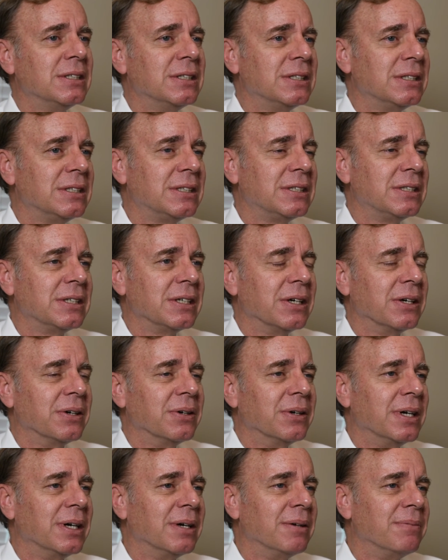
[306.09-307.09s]

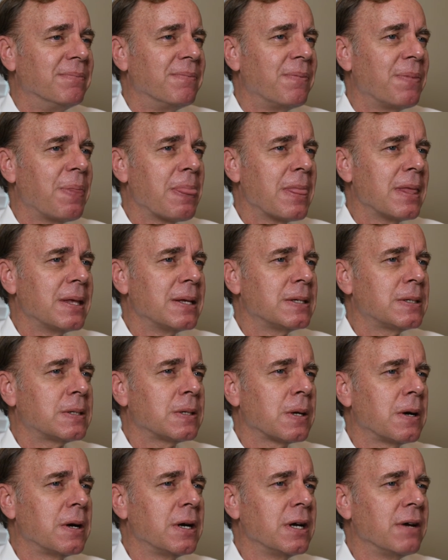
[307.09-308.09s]
So
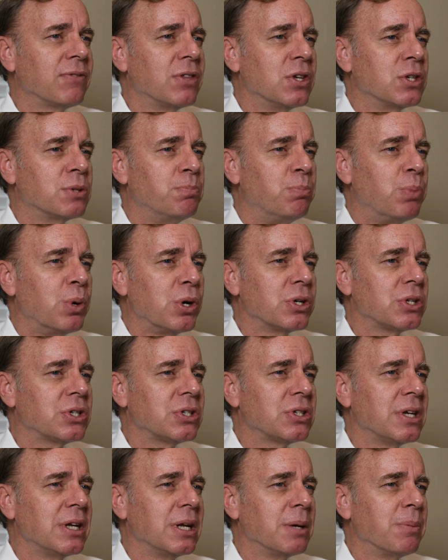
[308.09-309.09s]
sorry if this
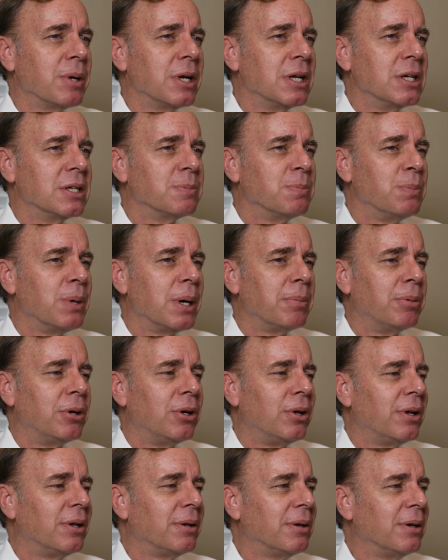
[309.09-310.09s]
bursts anybody's
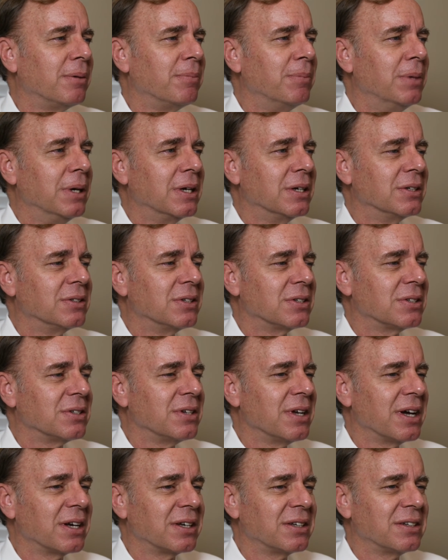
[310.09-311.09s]
bubble, because it's
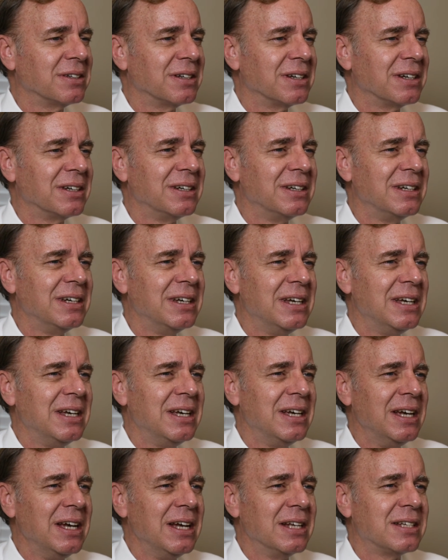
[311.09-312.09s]
not
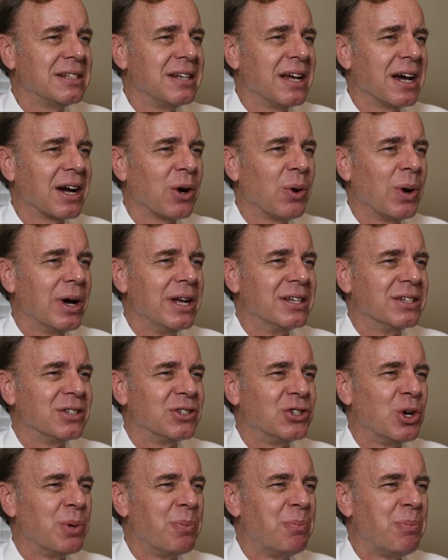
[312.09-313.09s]
quite as
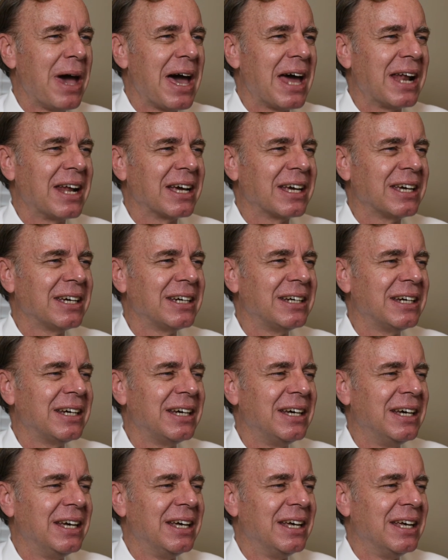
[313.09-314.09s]
dramatic
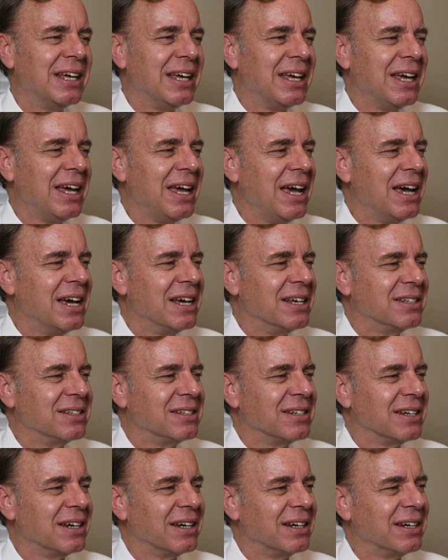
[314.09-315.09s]

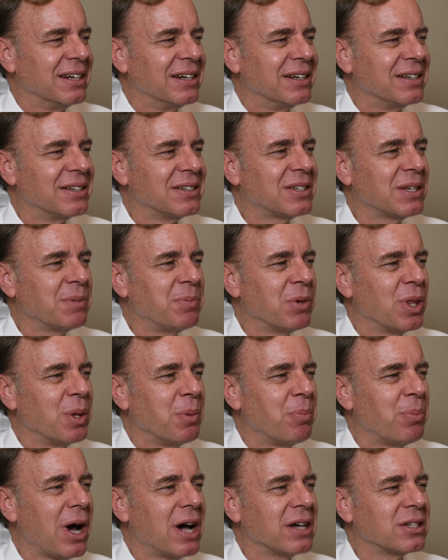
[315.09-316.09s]
as some of
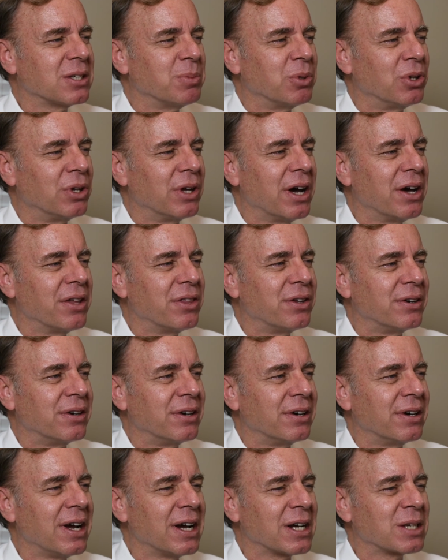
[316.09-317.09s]
the possible
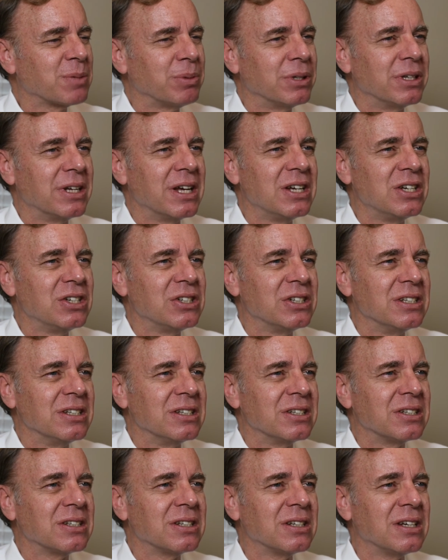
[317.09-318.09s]
other
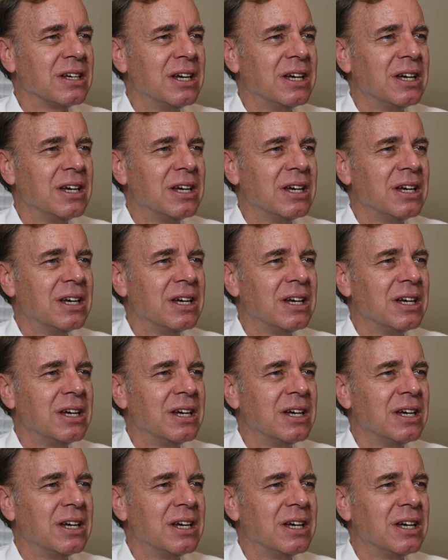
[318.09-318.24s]
explanations